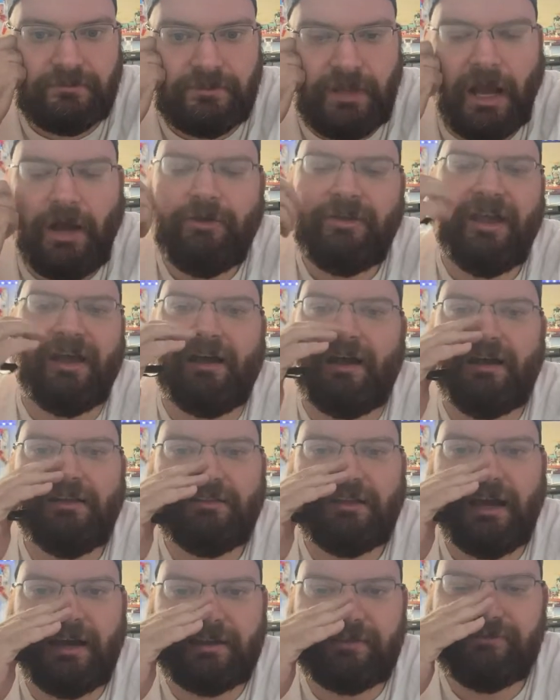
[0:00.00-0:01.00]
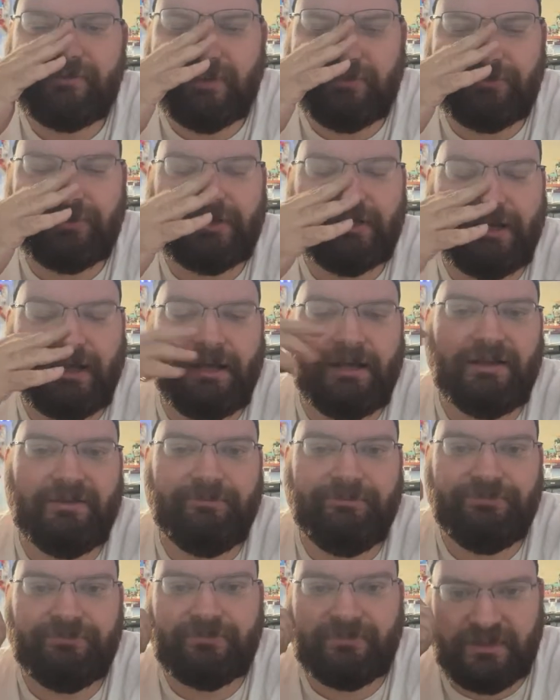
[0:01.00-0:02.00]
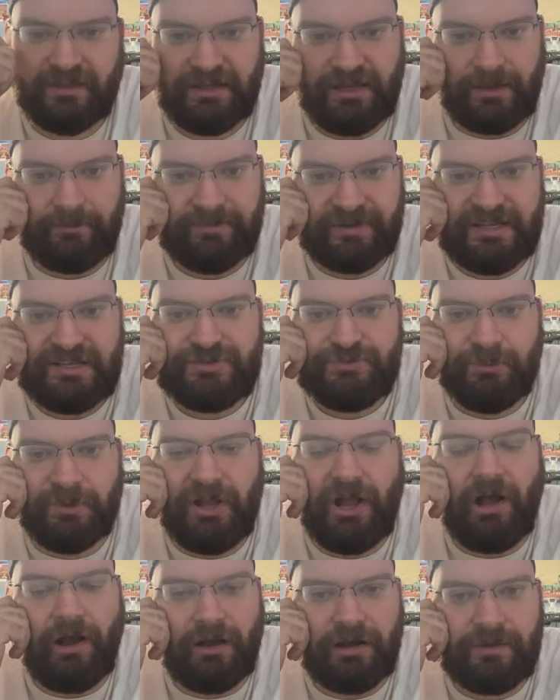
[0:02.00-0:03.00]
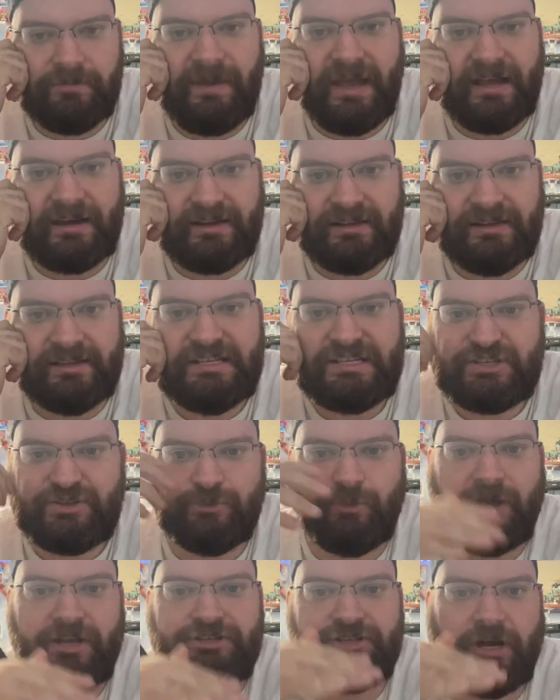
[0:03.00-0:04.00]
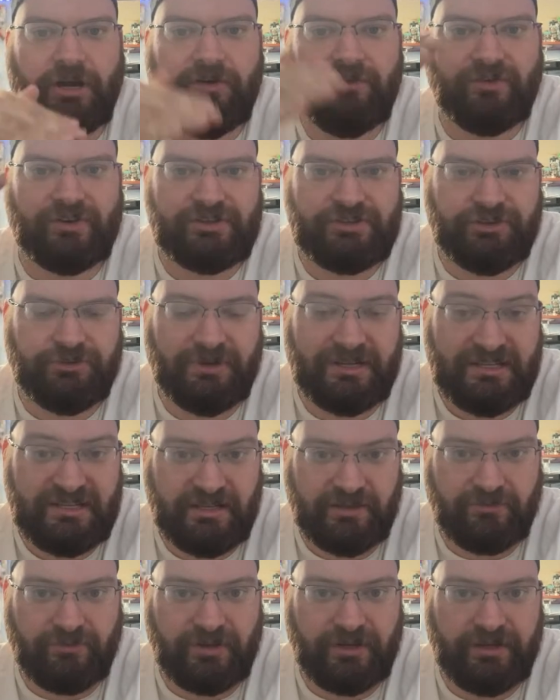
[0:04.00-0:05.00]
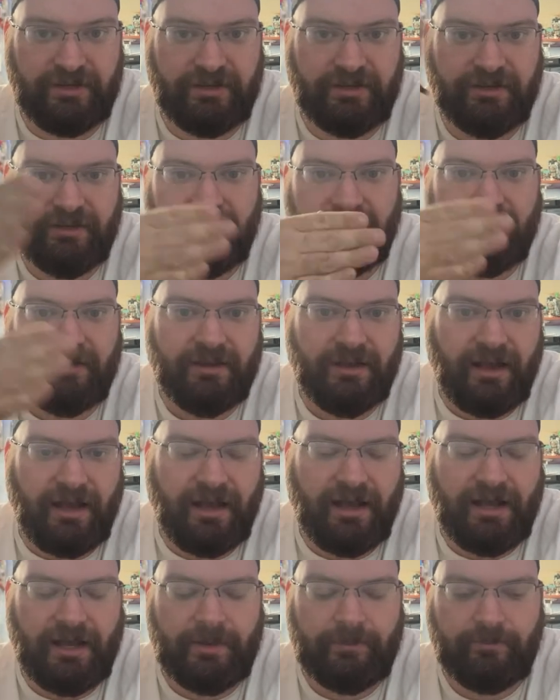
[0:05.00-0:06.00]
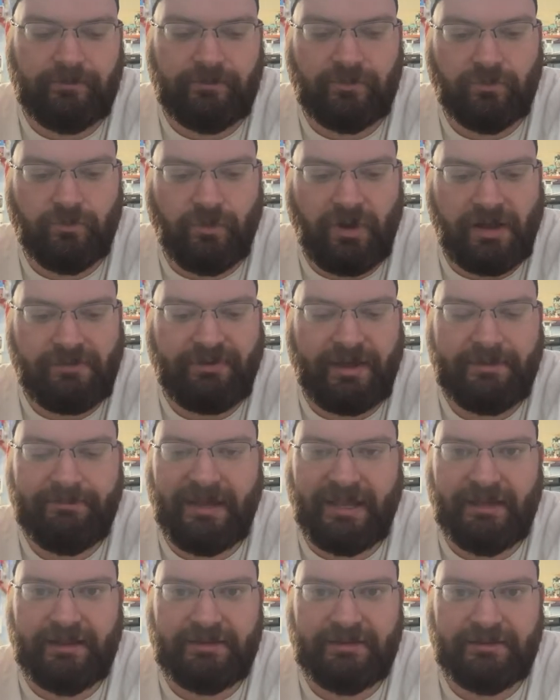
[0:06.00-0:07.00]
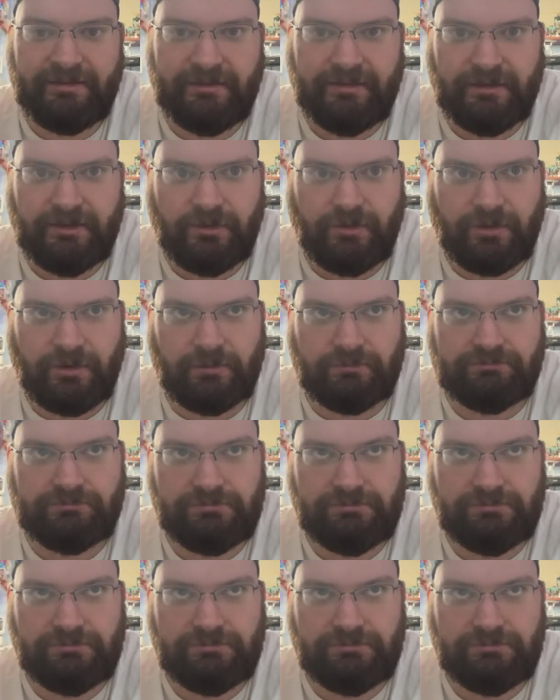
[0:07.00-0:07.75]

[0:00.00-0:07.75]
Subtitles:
Oh yeah, a lot of different companies will automatically switch over to a different Wi-Fi band, or